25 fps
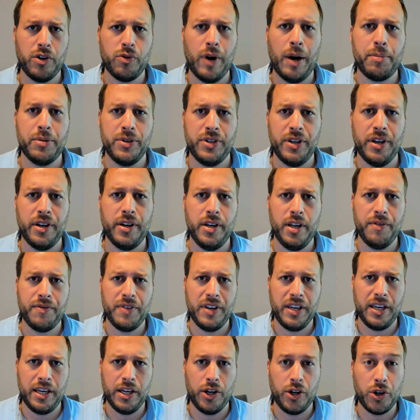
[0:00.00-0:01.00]
representative
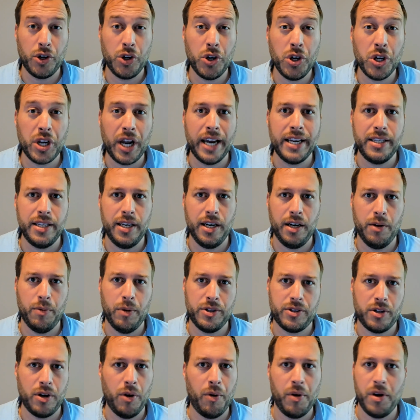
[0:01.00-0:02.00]
can get a good idea of
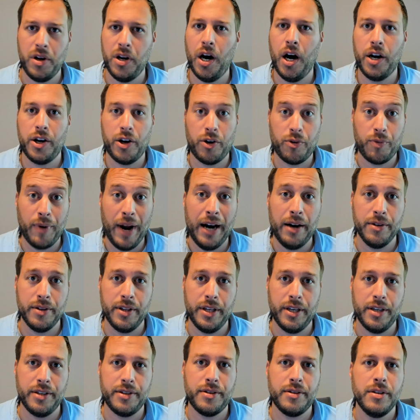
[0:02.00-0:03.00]
what's going on around
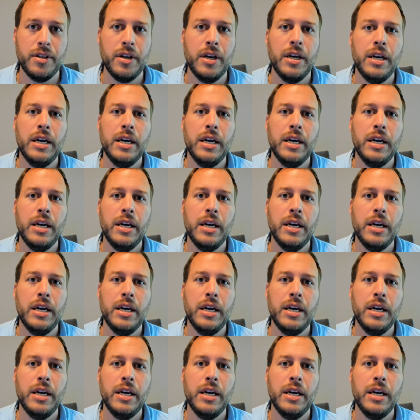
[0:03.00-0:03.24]
this.